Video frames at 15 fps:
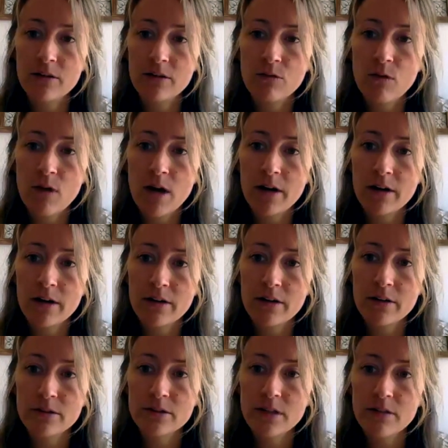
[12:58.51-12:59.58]
water through
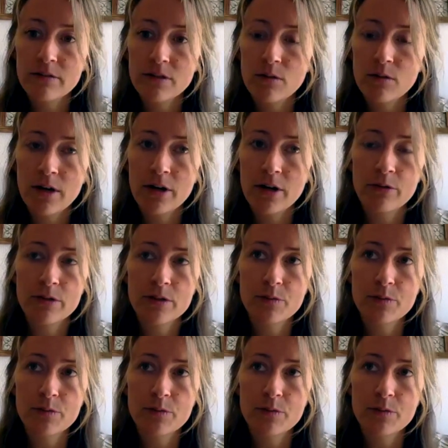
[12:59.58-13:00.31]
Denver Water was